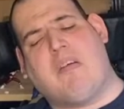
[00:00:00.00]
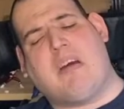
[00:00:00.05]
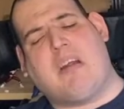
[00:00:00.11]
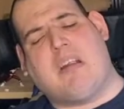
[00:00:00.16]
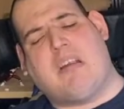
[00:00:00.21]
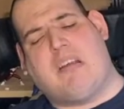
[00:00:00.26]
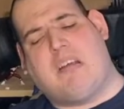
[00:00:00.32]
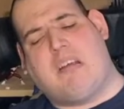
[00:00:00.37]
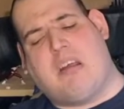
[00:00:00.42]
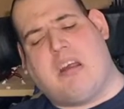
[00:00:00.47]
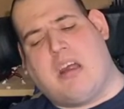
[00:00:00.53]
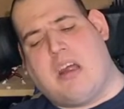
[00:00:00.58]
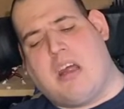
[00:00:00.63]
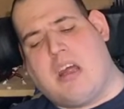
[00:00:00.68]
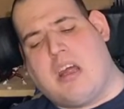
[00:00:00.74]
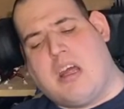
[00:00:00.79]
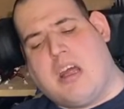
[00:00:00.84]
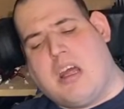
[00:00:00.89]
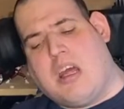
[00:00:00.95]
which
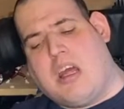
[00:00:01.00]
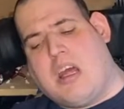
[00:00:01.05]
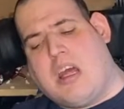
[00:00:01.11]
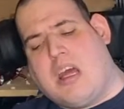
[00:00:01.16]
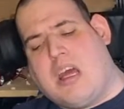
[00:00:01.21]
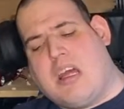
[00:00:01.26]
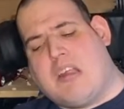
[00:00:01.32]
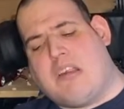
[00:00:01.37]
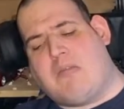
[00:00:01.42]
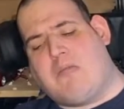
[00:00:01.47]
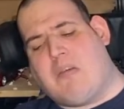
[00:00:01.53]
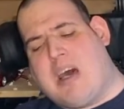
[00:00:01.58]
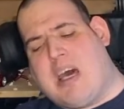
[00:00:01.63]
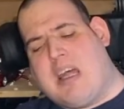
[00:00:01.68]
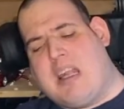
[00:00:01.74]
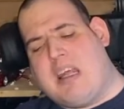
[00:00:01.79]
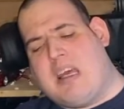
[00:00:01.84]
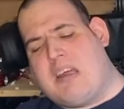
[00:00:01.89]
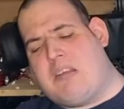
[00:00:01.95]
is
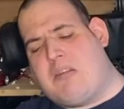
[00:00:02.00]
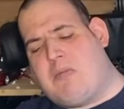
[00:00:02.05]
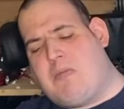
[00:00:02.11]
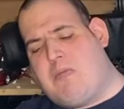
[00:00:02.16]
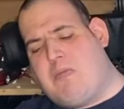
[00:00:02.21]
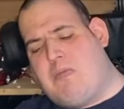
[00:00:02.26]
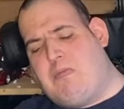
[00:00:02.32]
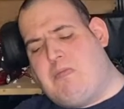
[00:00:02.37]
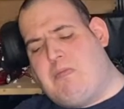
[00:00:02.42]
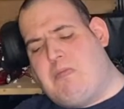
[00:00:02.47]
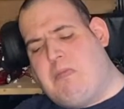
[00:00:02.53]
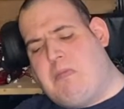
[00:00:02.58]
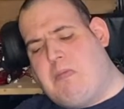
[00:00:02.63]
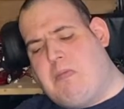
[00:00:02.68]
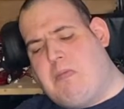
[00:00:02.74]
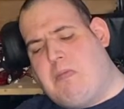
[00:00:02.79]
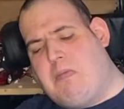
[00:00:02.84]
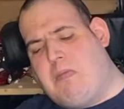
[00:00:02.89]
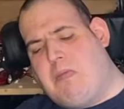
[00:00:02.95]
where this
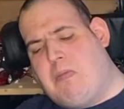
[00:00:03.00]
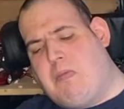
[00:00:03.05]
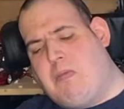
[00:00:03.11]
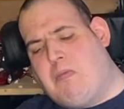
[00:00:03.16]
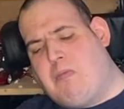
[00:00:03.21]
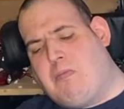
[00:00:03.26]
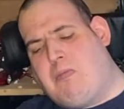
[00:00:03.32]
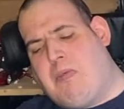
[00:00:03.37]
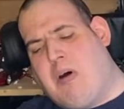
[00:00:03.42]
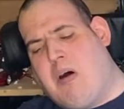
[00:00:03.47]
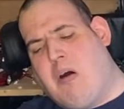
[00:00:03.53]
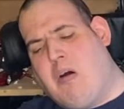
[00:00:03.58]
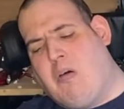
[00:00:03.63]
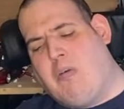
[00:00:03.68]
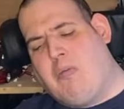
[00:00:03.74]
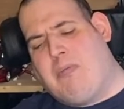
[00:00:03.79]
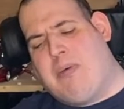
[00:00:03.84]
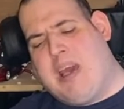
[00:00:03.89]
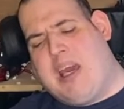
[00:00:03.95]

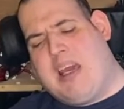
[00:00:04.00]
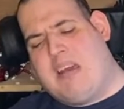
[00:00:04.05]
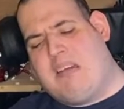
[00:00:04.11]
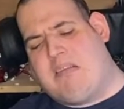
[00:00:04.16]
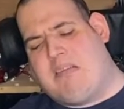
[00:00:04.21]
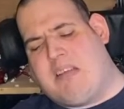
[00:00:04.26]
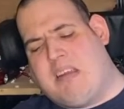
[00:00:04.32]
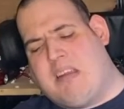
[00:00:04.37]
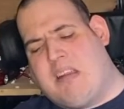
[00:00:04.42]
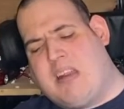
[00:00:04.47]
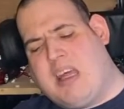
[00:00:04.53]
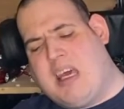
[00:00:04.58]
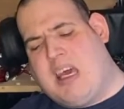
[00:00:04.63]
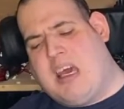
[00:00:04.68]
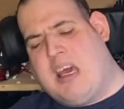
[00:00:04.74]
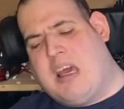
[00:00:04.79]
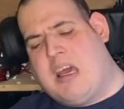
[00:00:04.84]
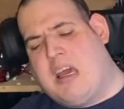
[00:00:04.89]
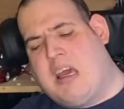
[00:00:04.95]
pole piece and
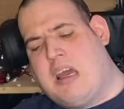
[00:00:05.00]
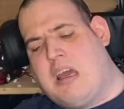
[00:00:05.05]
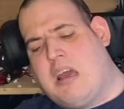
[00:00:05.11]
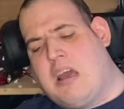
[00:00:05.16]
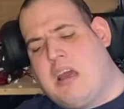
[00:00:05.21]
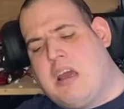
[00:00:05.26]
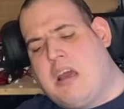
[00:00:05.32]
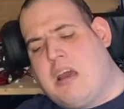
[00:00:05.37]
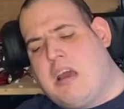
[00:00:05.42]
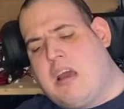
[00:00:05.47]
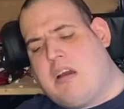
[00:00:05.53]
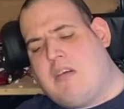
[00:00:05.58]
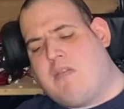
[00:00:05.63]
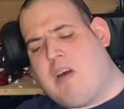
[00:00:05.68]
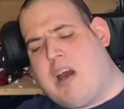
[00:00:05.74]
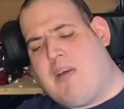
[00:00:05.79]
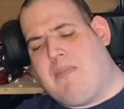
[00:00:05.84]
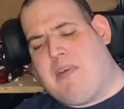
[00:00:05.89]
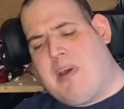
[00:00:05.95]
the
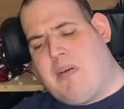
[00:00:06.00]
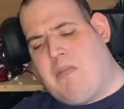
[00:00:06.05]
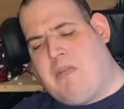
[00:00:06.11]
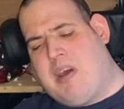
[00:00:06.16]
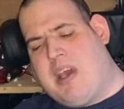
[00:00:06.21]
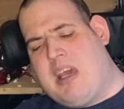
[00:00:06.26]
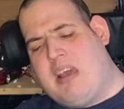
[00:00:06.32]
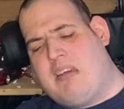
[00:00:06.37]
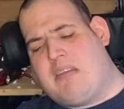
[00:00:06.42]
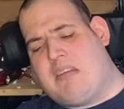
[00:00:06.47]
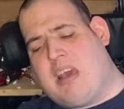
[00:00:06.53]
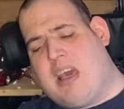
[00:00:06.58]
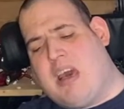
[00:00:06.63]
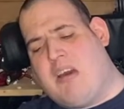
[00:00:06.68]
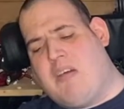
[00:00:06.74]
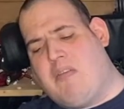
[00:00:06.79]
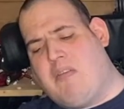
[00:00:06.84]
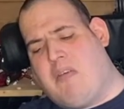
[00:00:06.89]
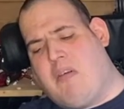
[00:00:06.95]
grabbing piece
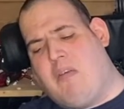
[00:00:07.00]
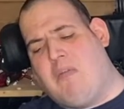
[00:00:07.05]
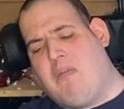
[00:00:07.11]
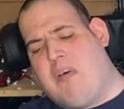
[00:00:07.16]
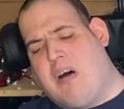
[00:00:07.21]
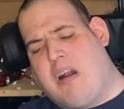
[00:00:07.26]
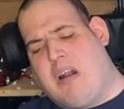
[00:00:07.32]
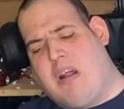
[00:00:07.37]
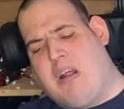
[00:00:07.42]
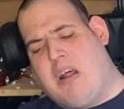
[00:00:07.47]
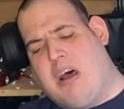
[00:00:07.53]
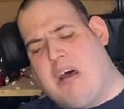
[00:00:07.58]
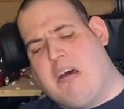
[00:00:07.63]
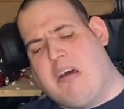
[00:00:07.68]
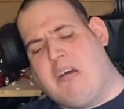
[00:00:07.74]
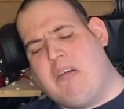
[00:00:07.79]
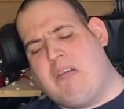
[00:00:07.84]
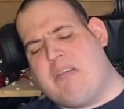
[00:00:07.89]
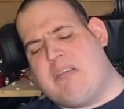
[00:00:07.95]
came from, one of
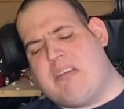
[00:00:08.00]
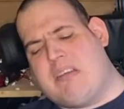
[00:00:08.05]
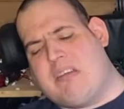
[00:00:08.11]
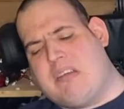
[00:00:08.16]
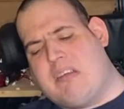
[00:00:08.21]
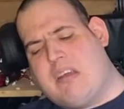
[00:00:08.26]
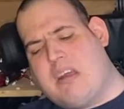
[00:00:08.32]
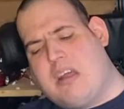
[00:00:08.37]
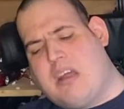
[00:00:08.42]
those.